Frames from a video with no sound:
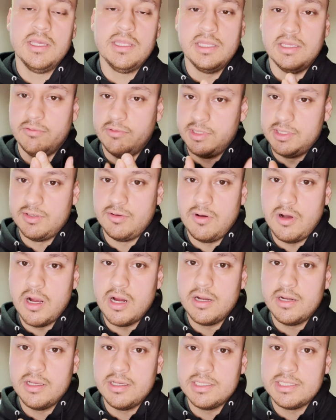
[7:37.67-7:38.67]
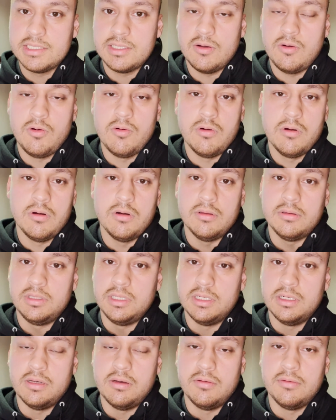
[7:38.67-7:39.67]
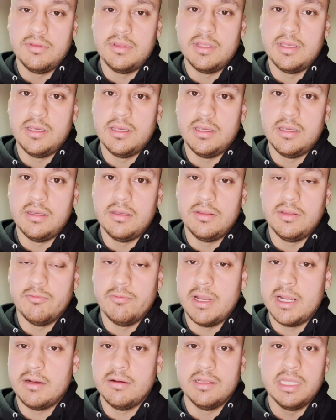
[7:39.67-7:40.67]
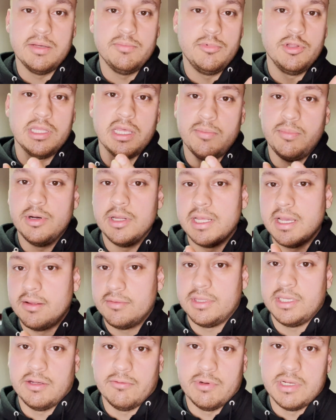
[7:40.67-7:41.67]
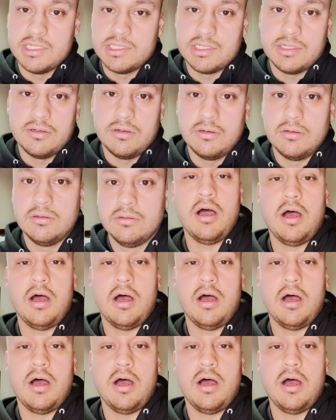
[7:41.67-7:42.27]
the original artist or, you know, the record label that put out the original.